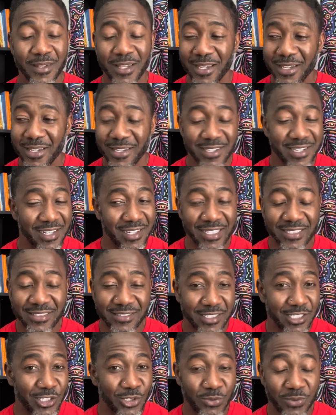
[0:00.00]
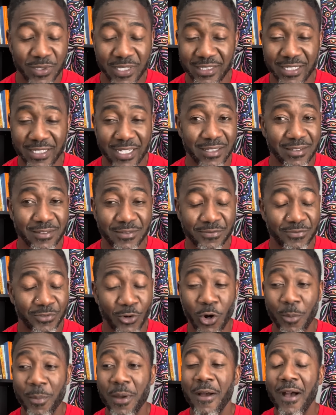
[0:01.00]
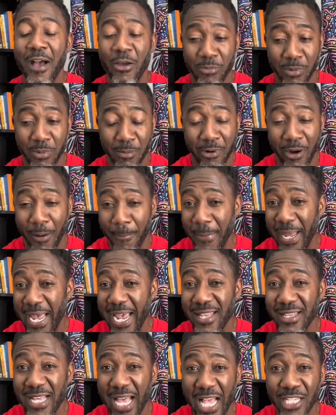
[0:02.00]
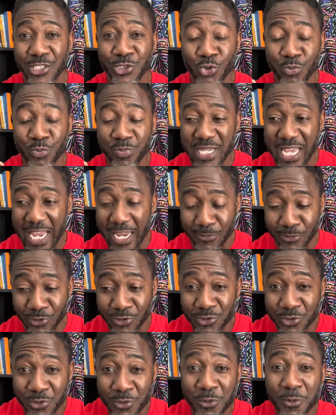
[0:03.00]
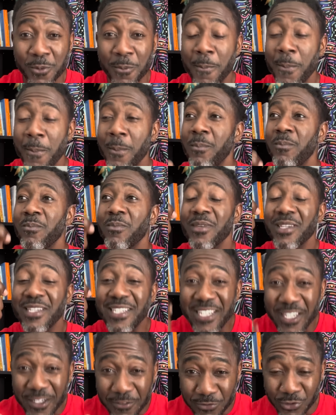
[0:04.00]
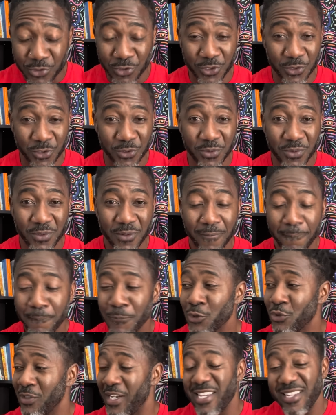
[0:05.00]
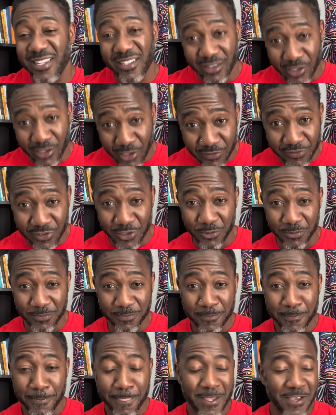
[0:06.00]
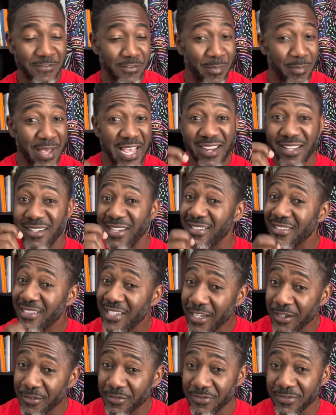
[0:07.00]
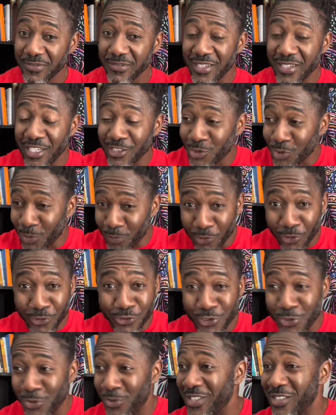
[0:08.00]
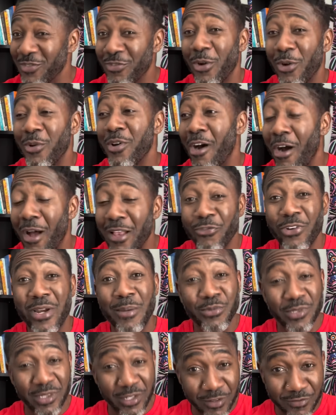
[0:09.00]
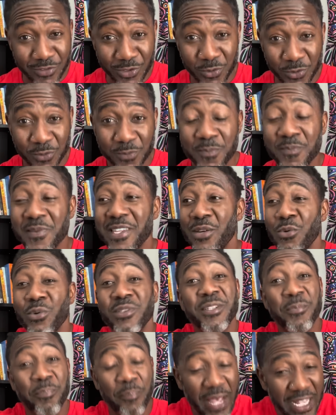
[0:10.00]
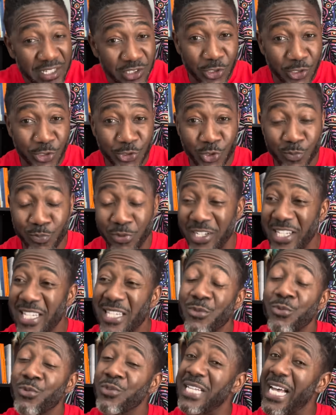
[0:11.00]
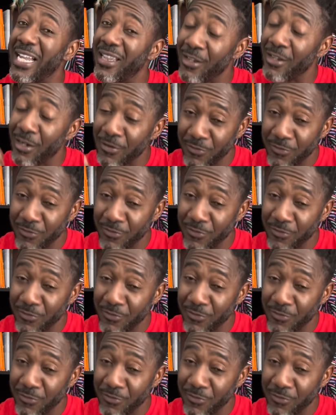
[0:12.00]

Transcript: he cannot see you in that form. Remember, a man has to be able to give to you so he can love you. If a man cannot give and support you, it's very hard for him to love you. He will depend on you, but he will not love